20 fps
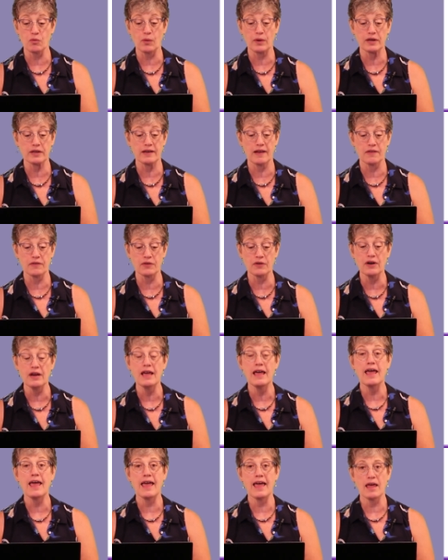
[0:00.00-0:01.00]
one another,
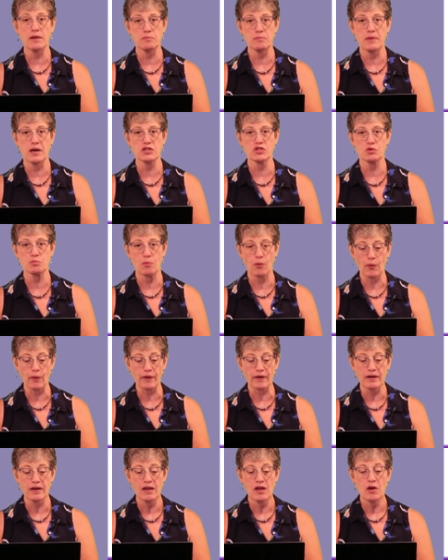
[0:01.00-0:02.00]
and much
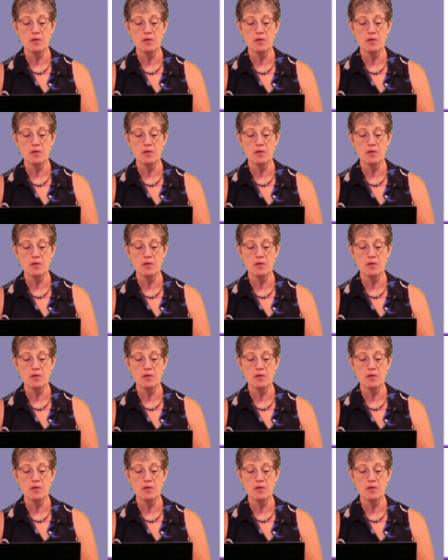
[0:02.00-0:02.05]
more.